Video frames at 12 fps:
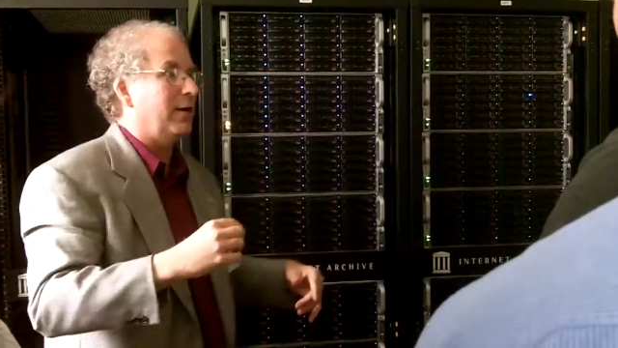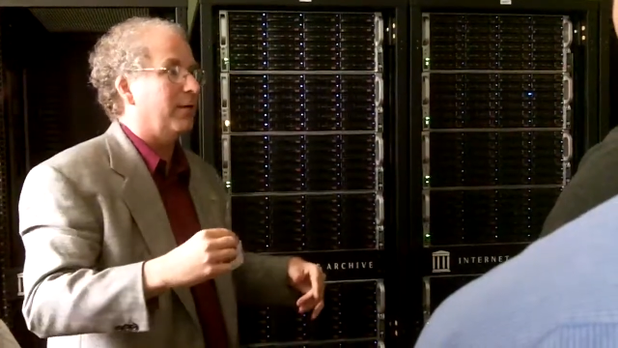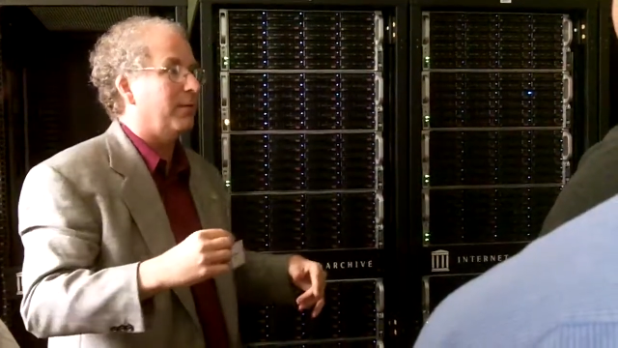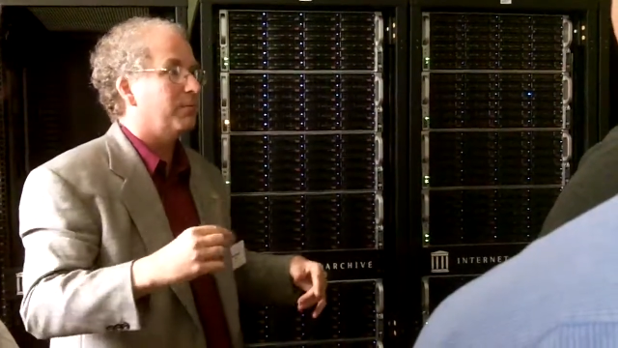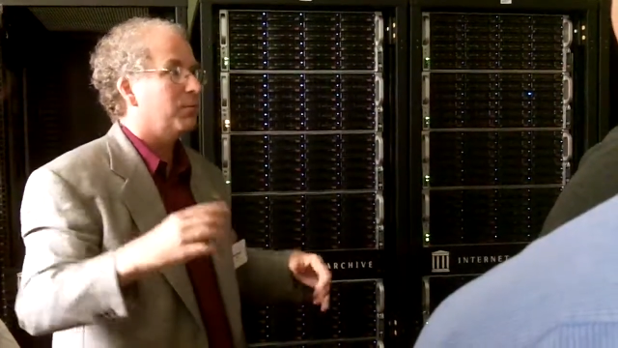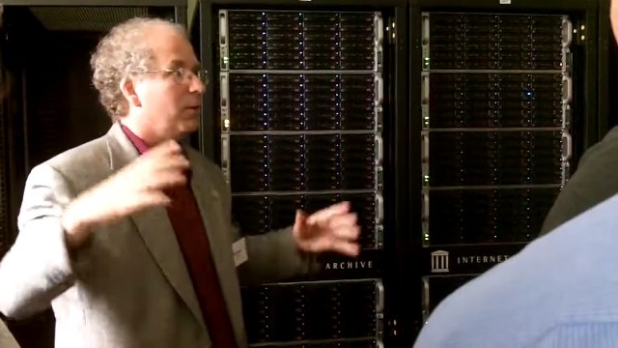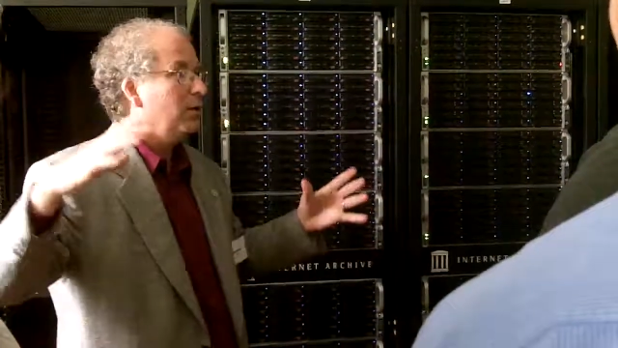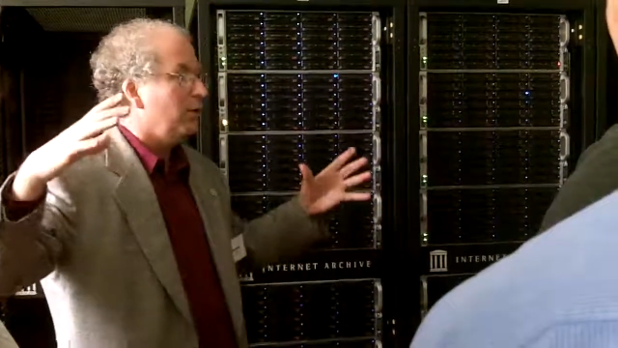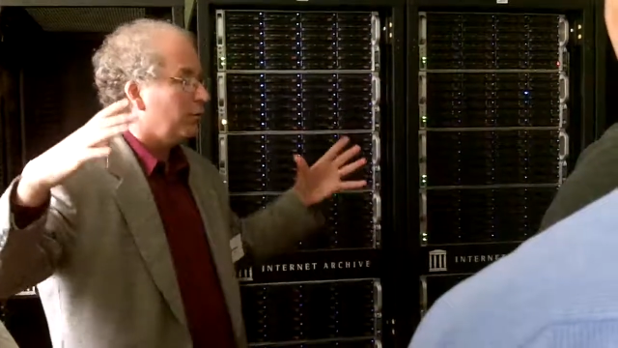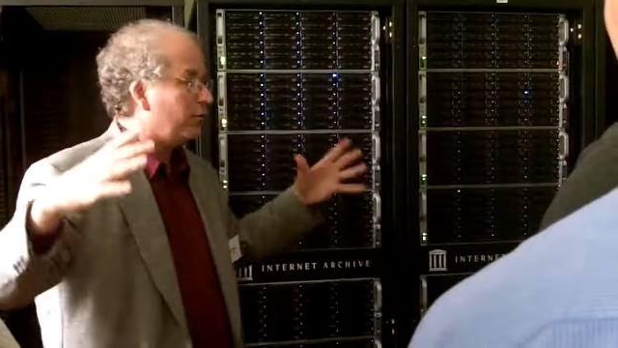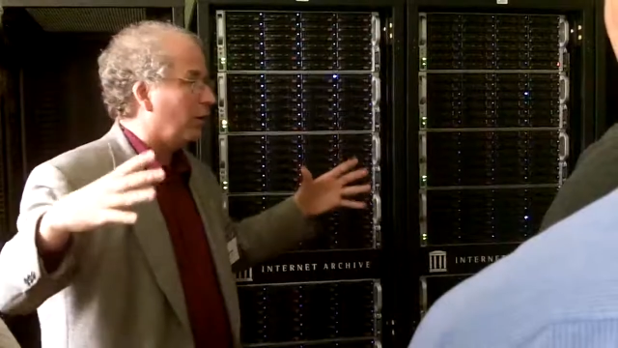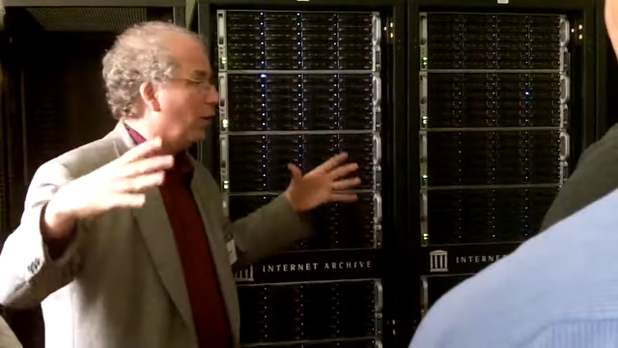here.
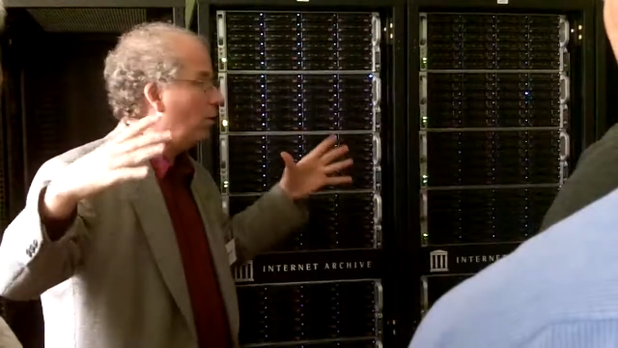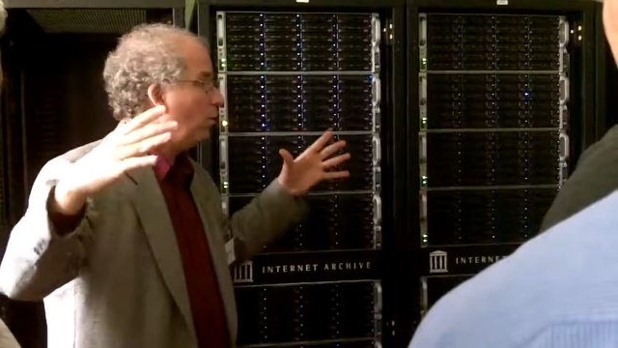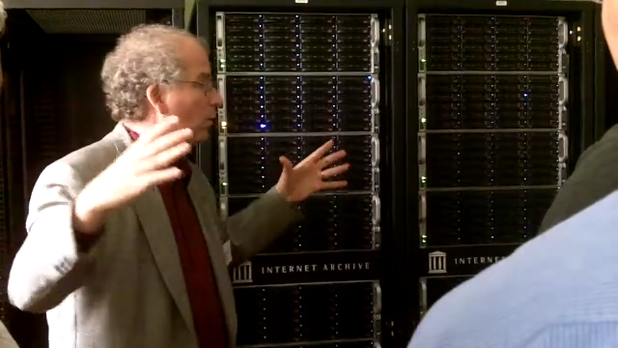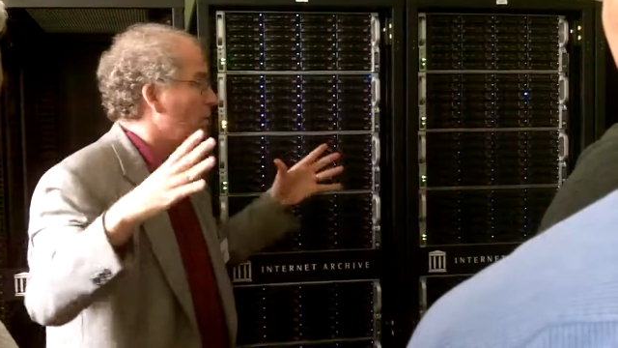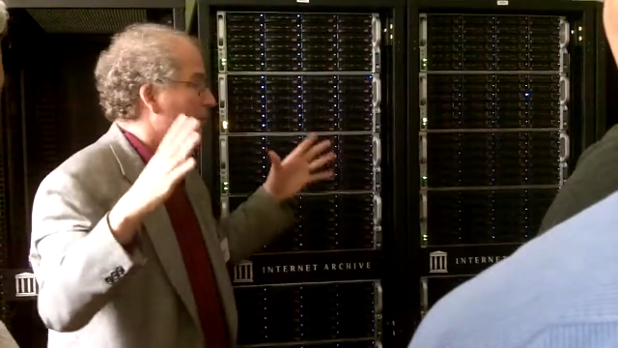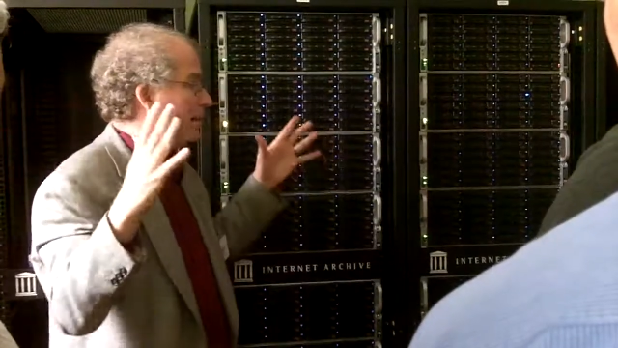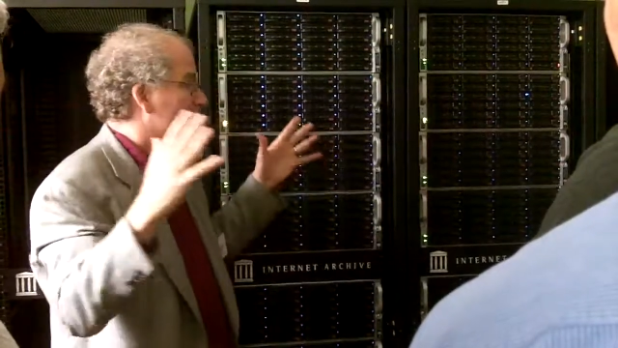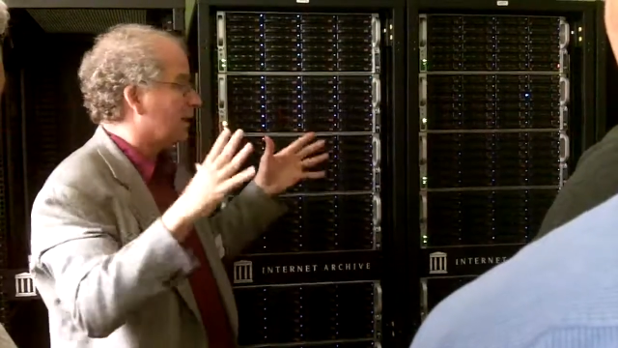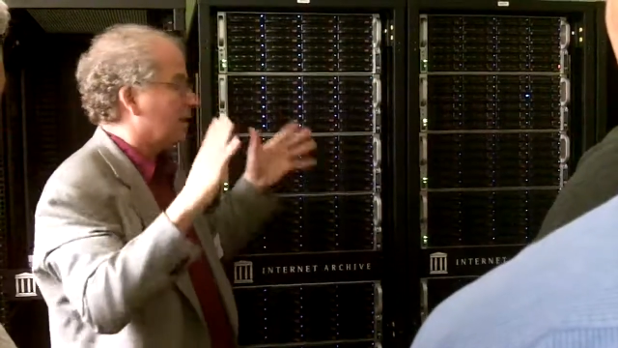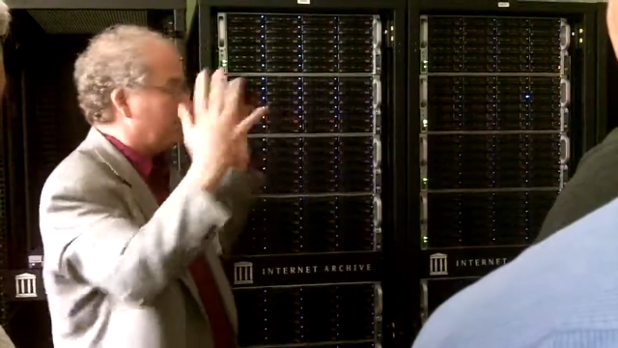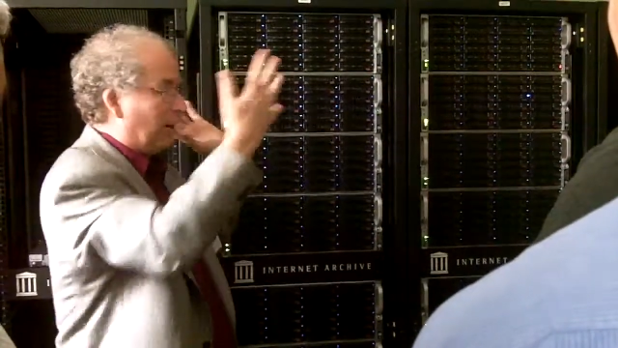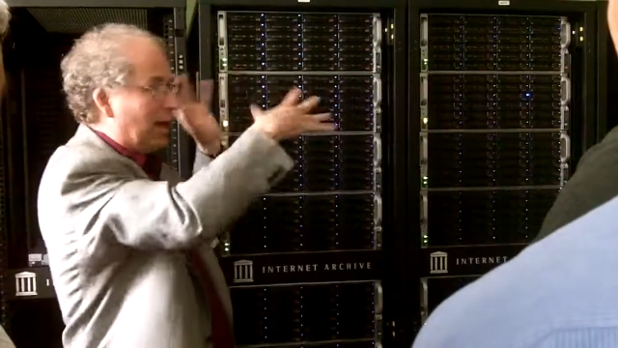So we
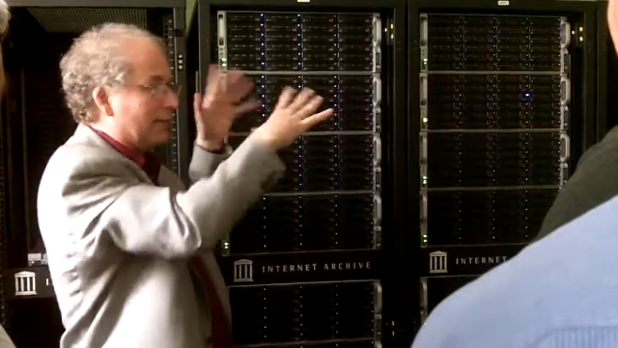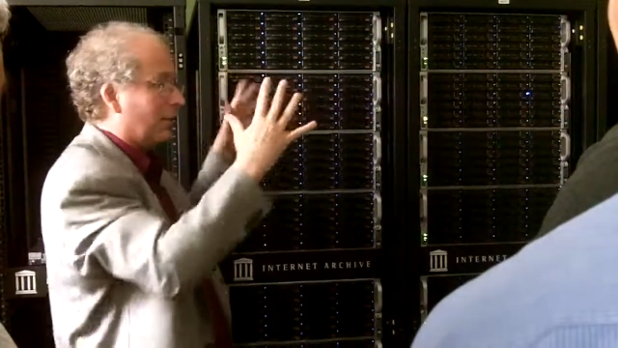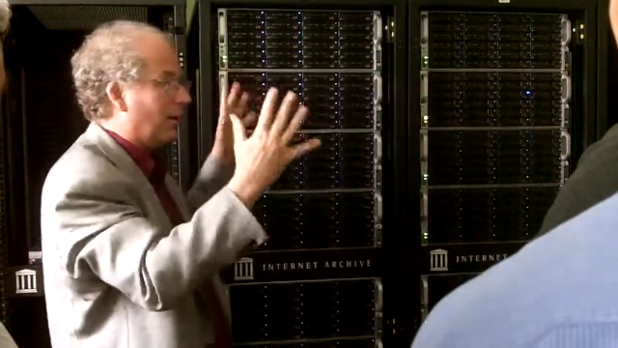basically blocked